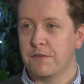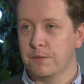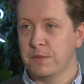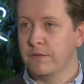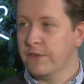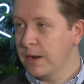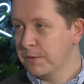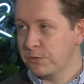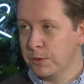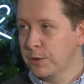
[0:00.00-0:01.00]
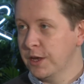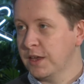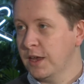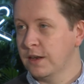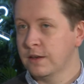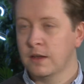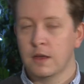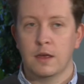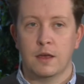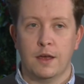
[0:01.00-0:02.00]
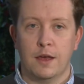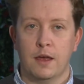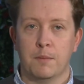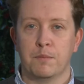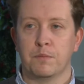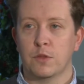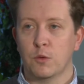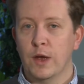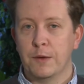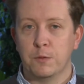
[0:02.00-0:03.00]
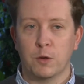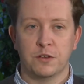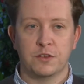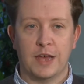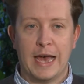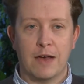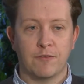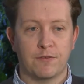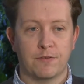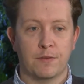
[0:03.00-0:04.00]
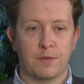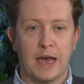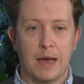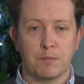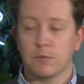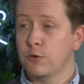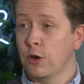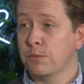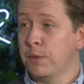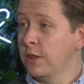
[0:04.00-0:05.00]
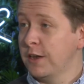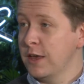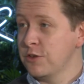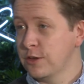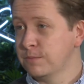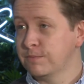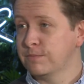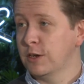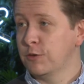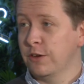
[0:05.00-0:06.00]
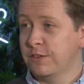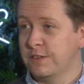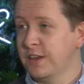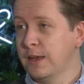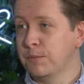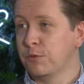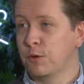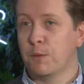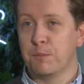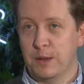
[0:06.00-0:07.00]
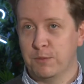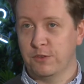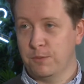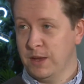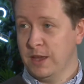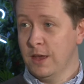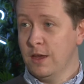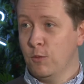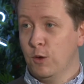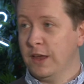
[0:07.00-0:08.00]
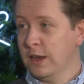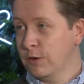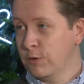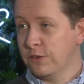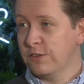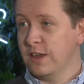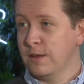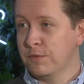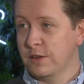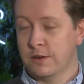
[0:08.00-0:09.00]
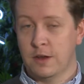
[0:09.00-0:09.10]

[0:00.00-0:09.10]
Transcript: from the environments we work in, the way we want to have that cross-pollination across the teams. We want people to be working across teams and